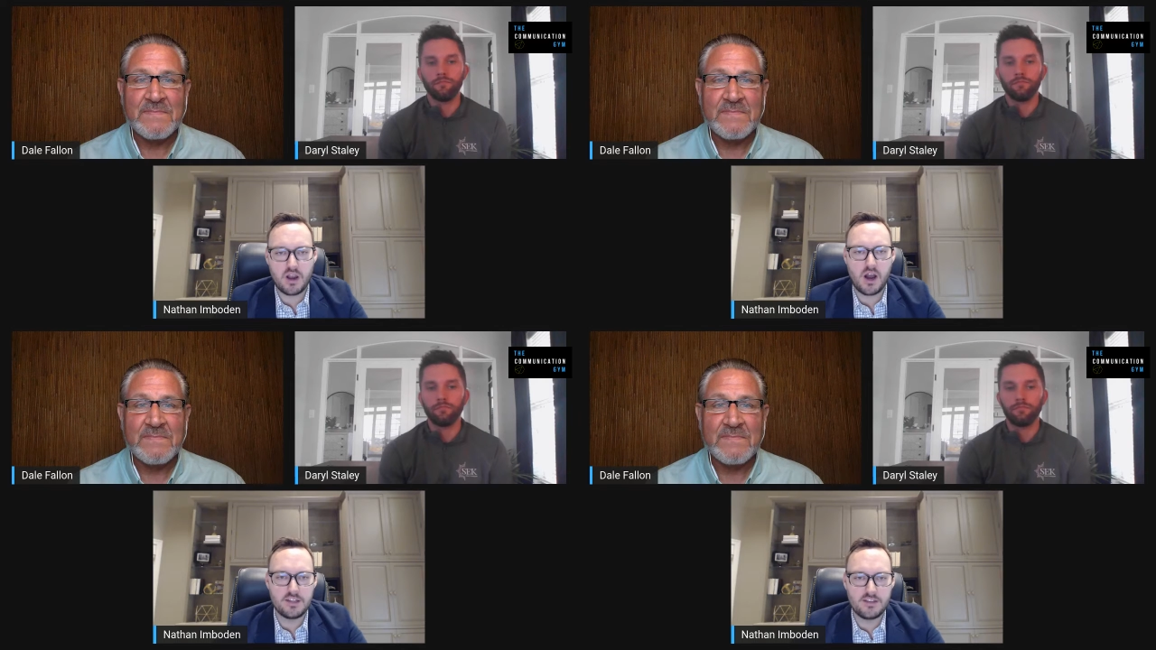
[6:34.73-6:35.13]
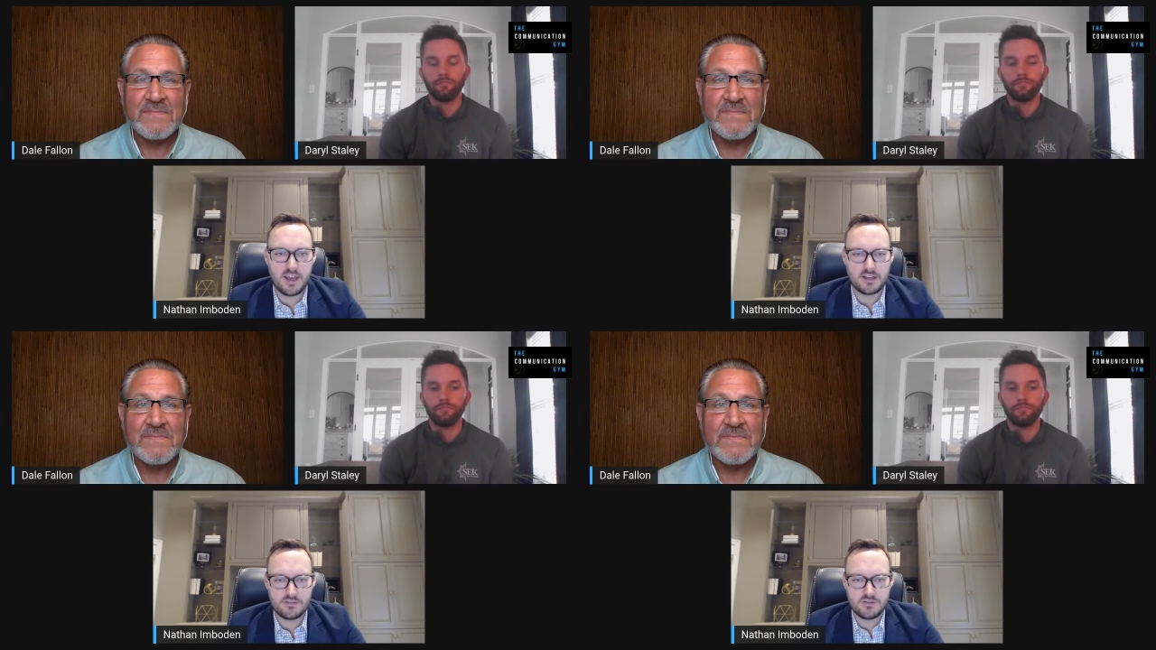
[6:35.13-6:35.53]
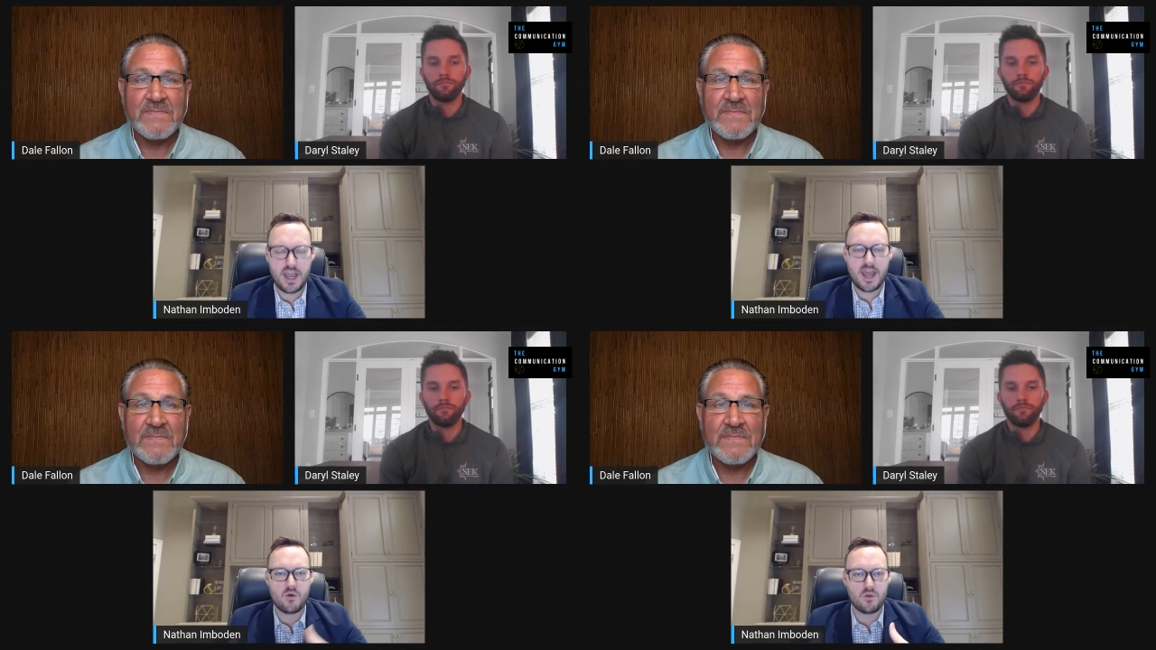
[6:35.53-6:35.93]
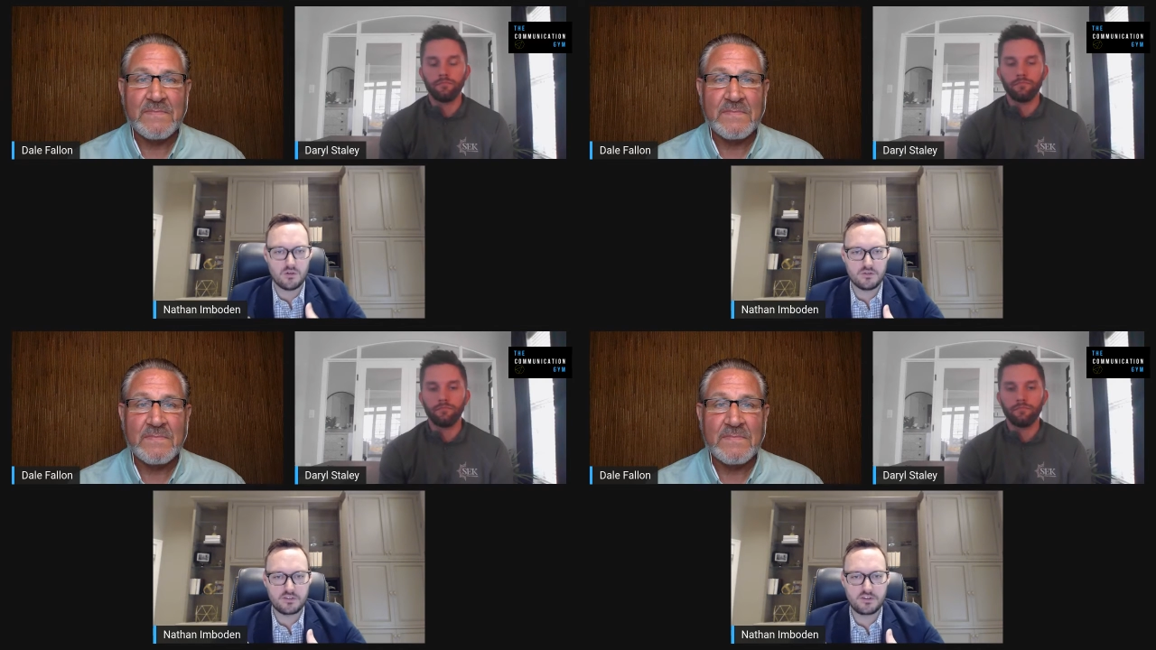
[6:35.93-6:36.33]
Speaker 1: a contact of
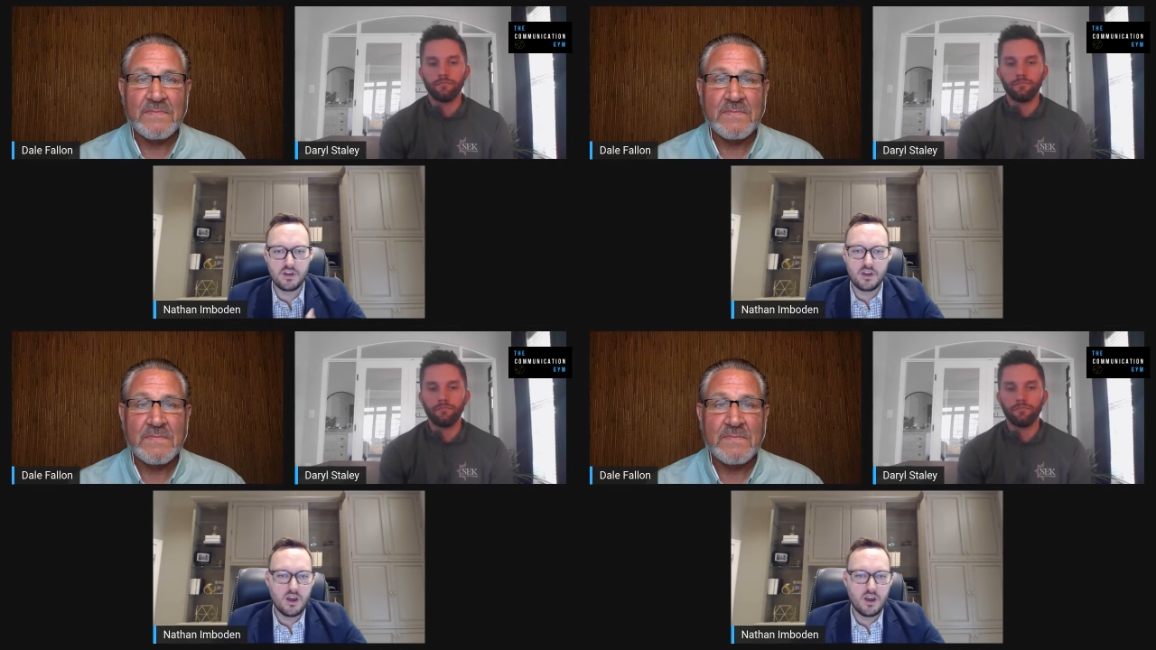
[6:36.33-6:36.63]
ours,